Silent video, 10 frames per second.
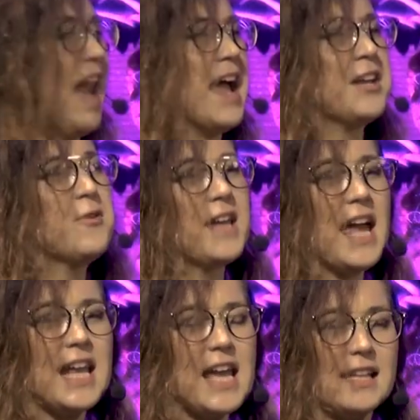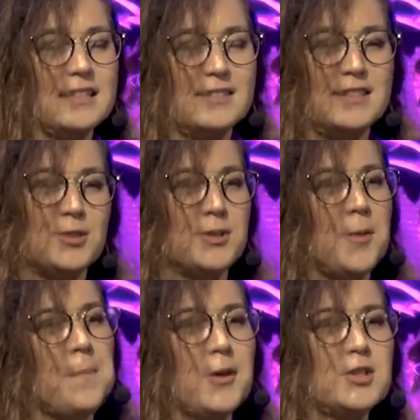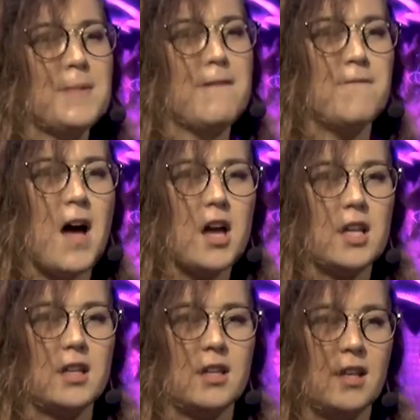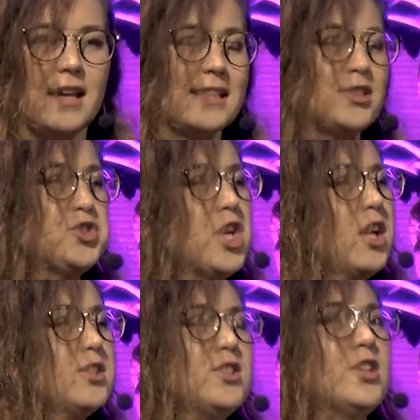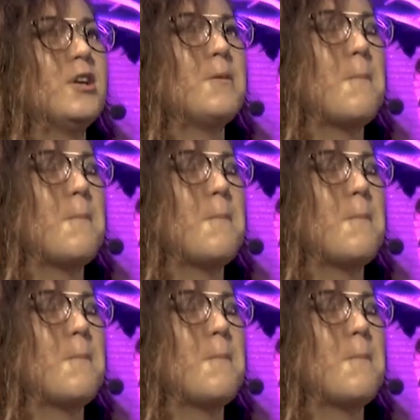I don't get it. This was supposed to be fun. It's just